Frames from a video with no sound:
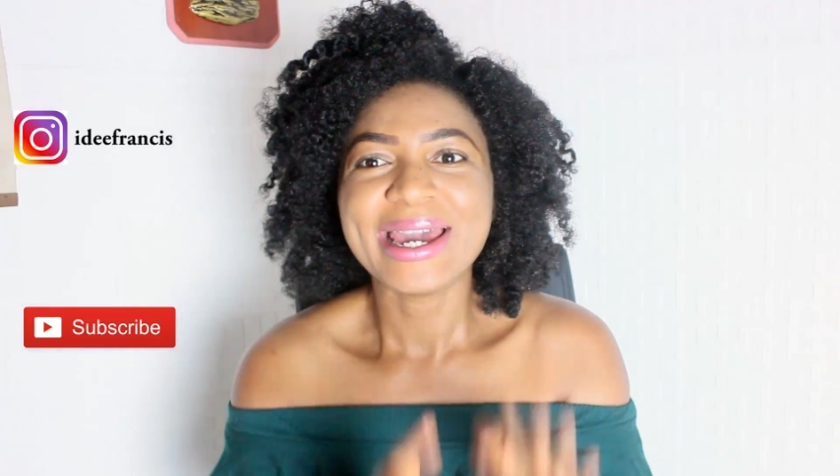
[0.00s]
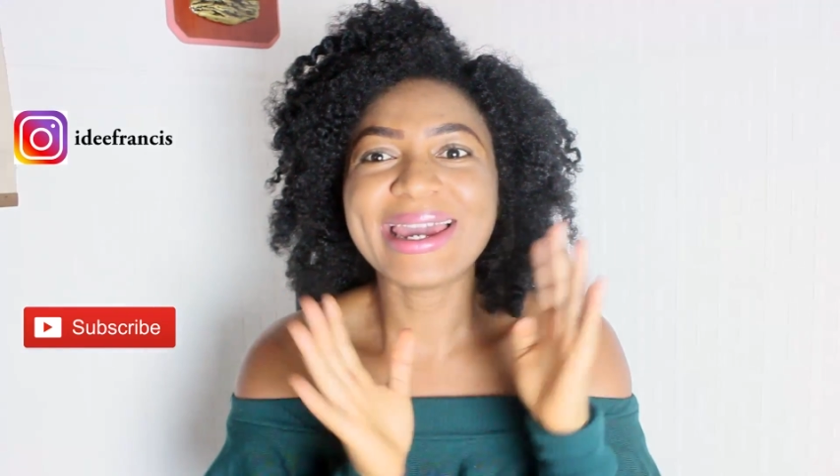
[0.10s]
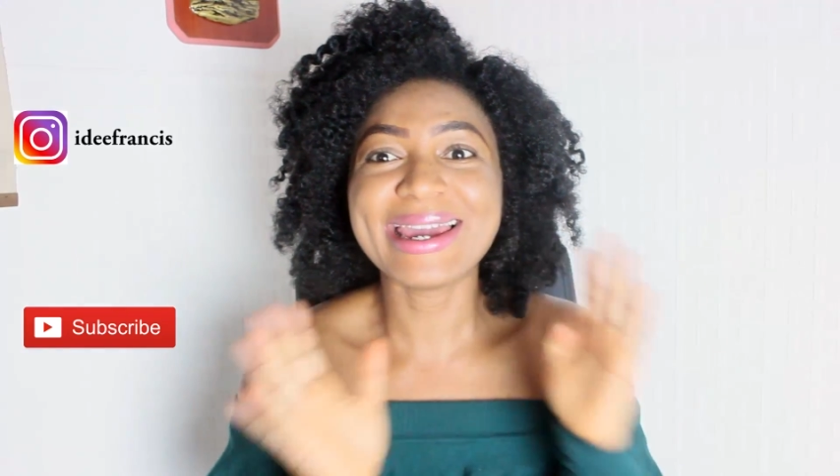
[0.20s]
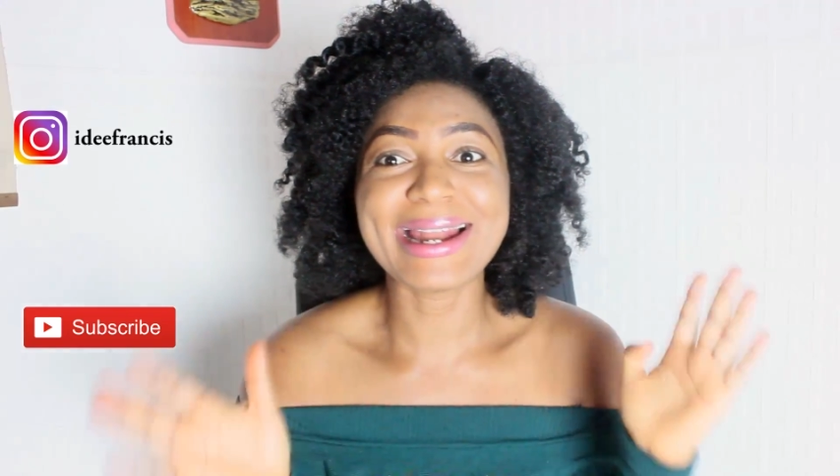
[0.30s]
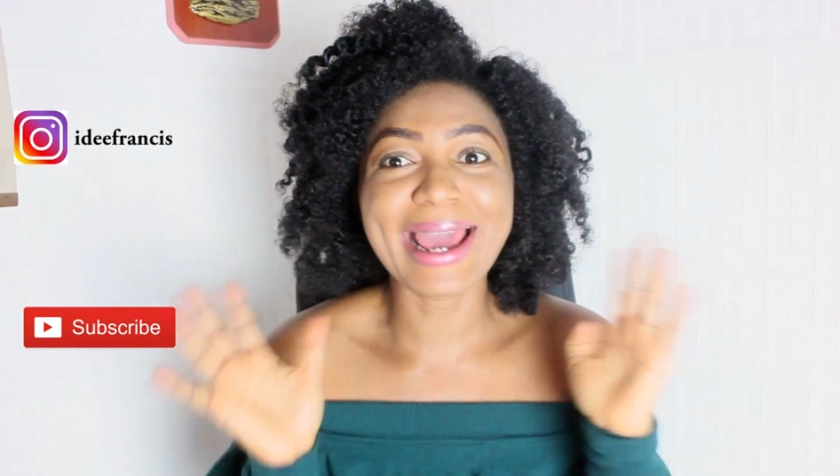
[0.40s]

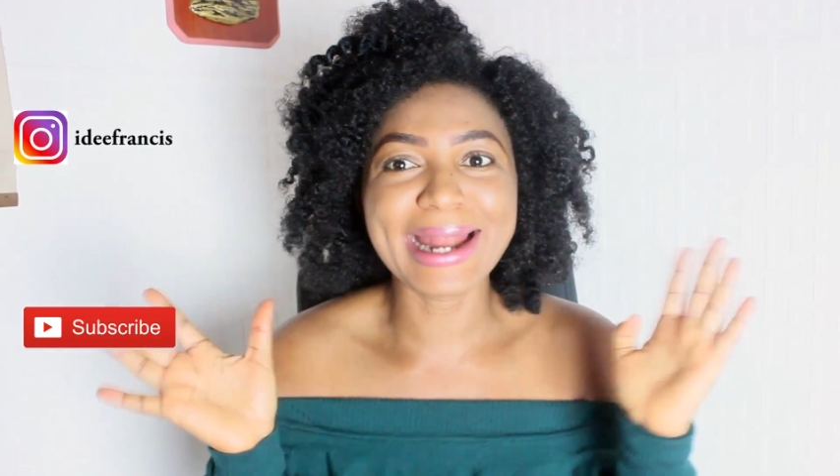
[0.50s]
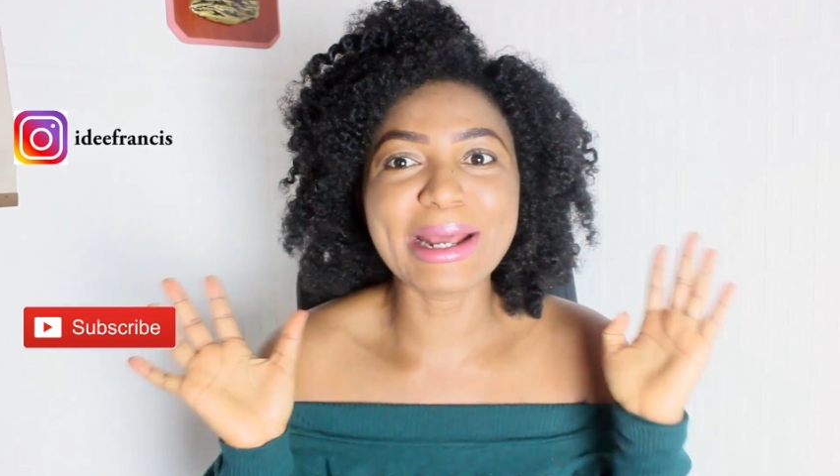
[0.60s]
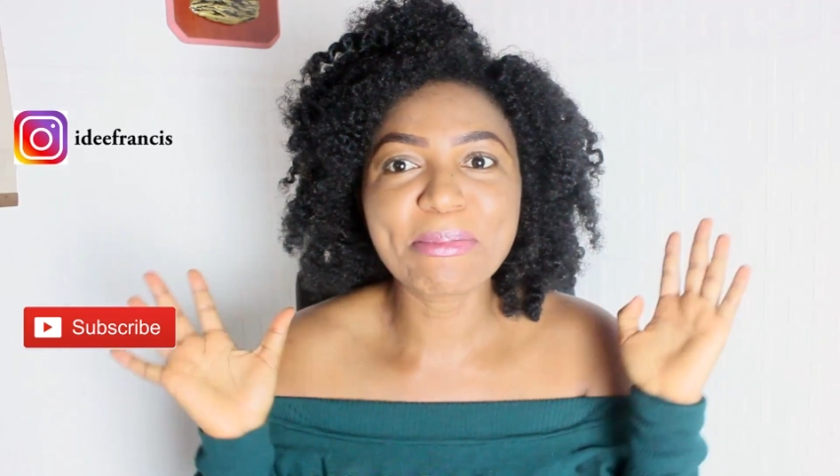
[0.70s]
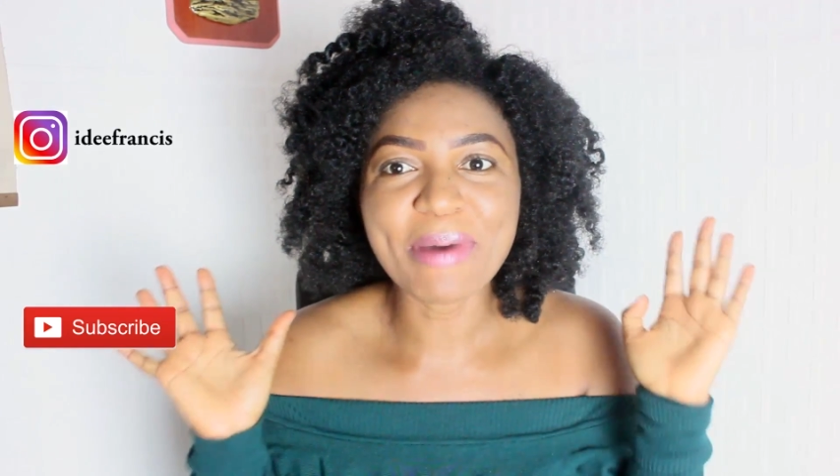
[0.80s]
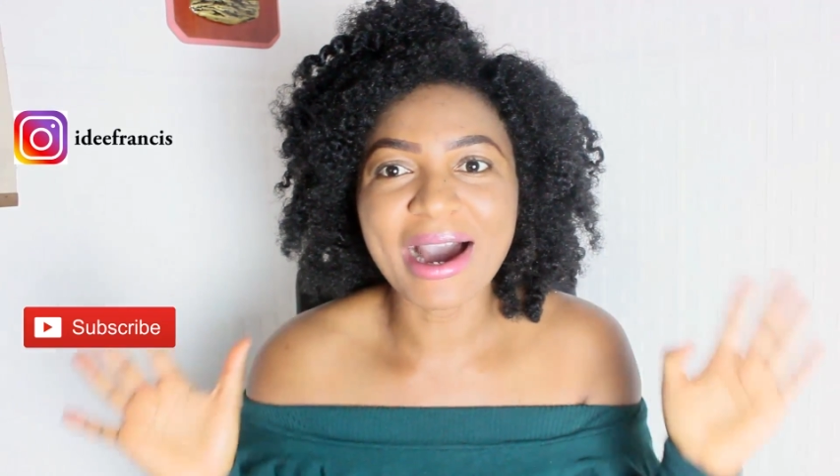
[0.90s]
in
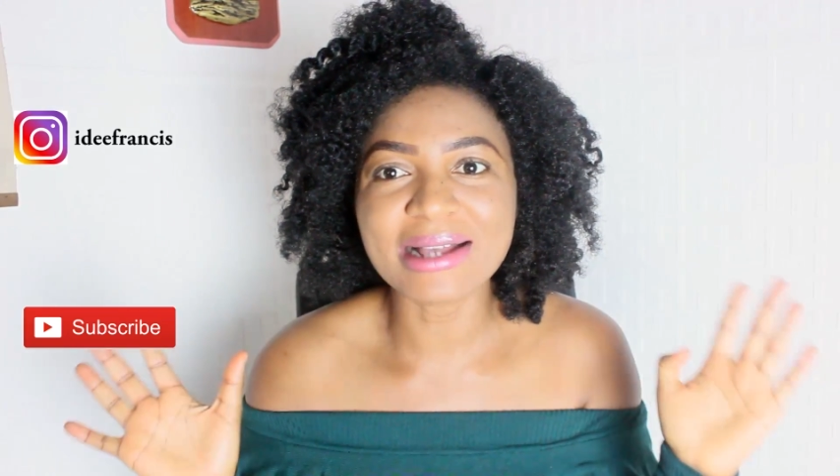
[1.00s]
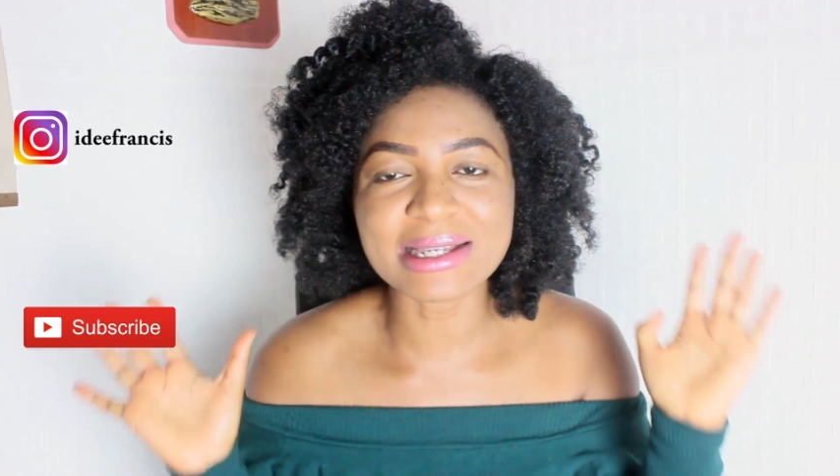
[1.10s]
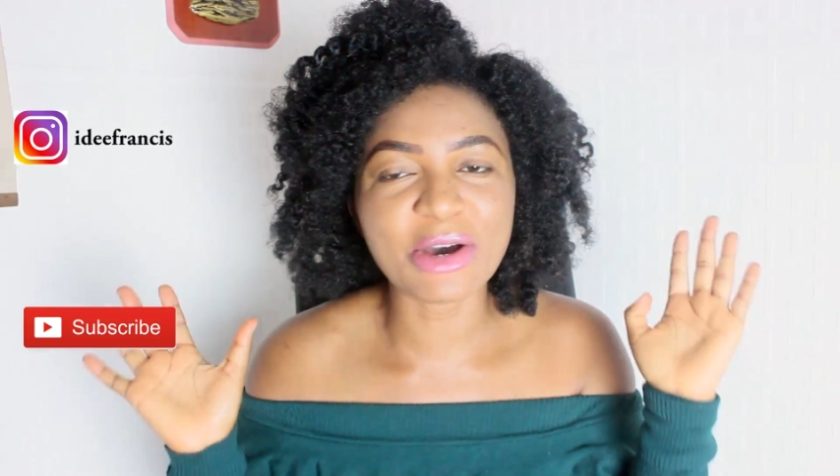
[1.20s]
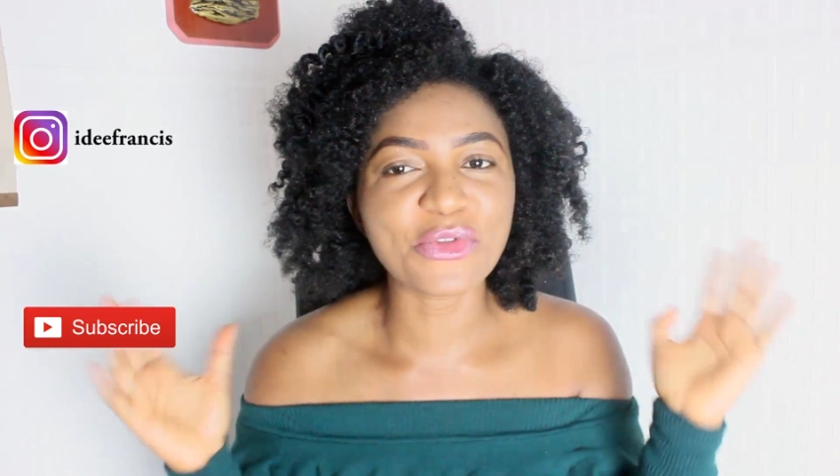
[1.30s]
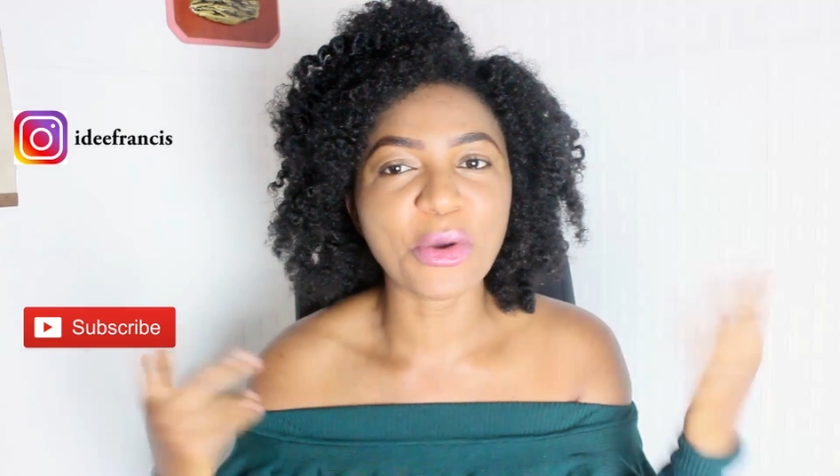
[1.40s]
any
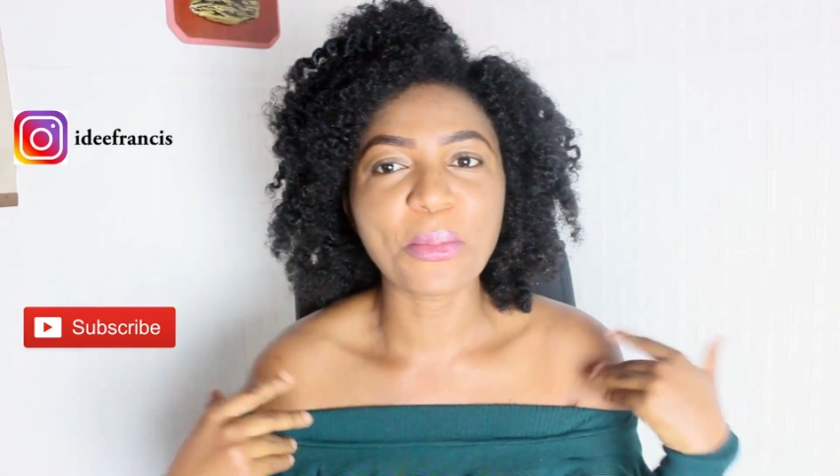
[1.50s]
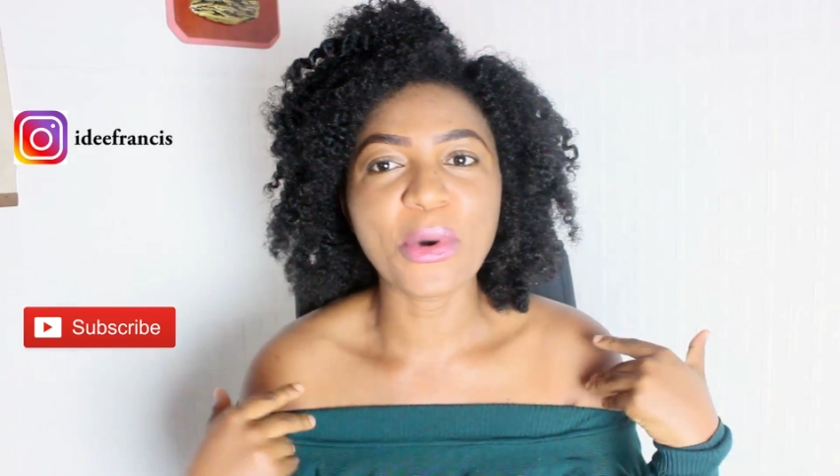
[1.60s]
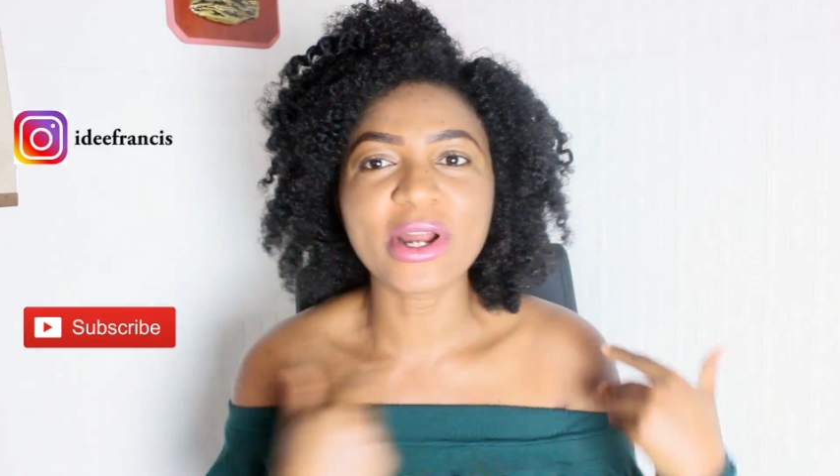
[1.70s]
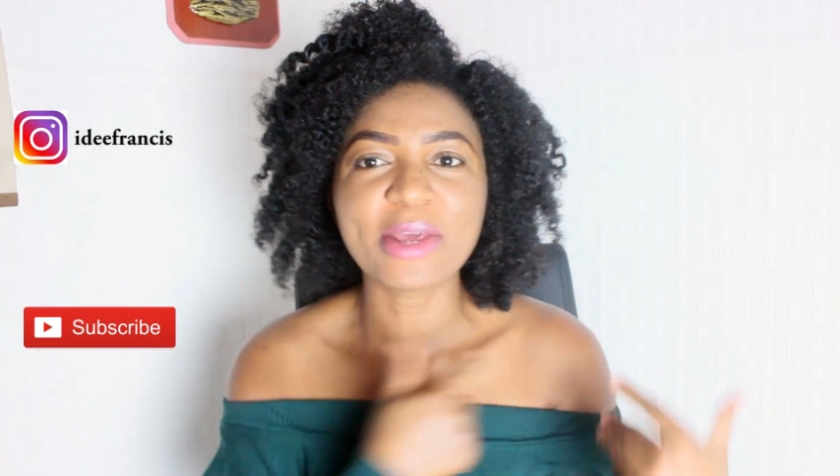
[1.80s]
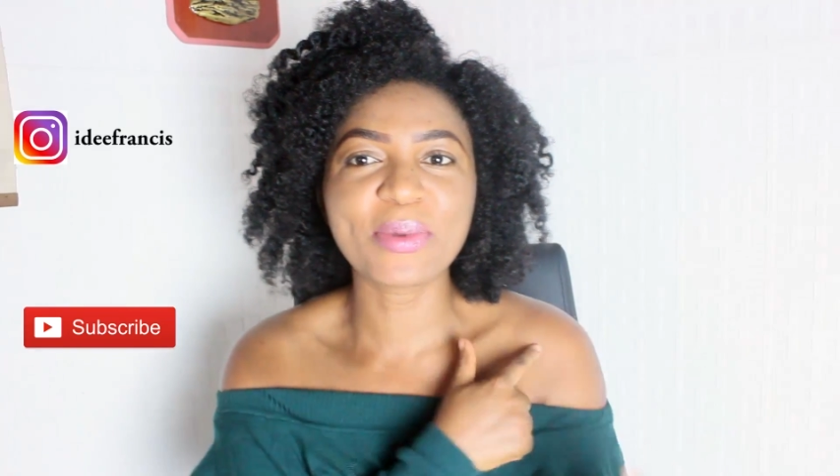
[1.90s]
part of your
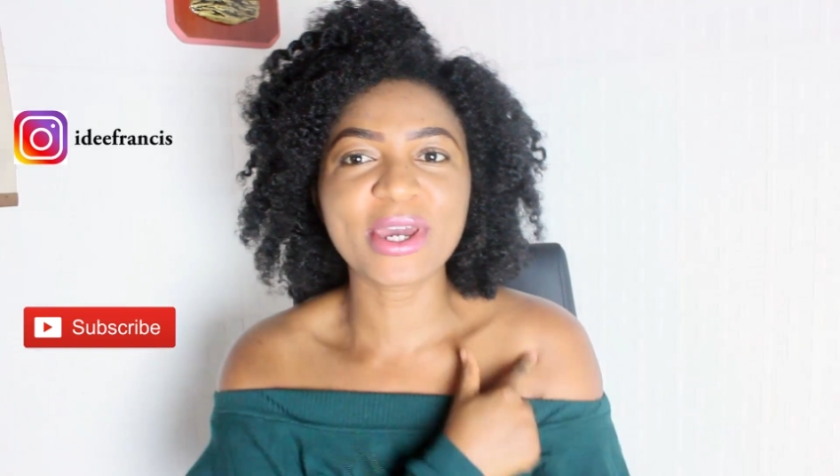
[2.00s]
body,